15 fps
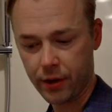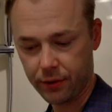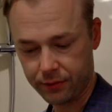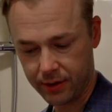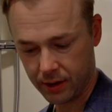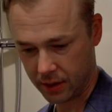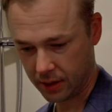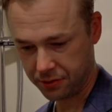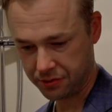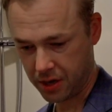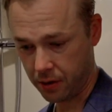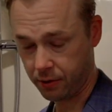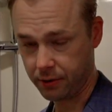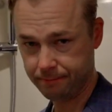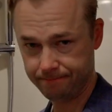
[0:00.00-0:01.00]
you're taking a
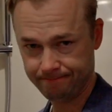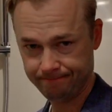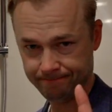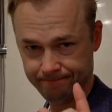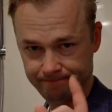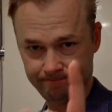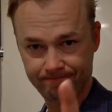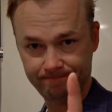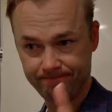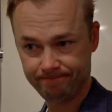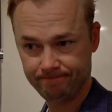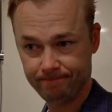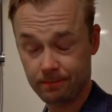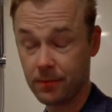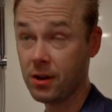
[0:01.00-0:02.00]
shower.
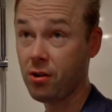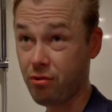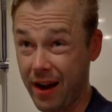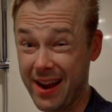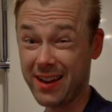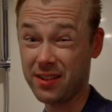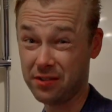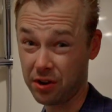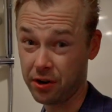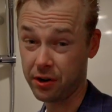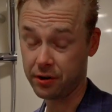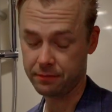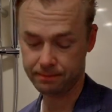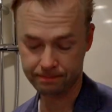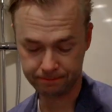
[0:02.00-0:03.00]
Great interior.